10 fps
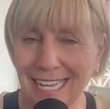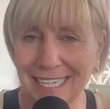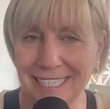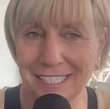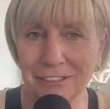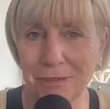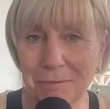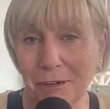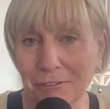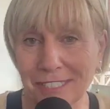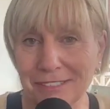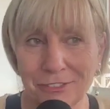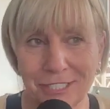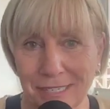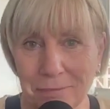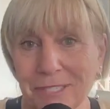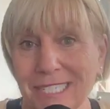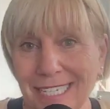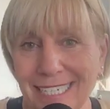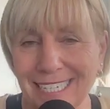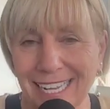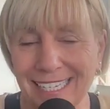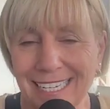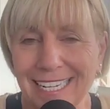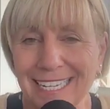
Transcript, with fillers: And I think of my perfect, for example, city day.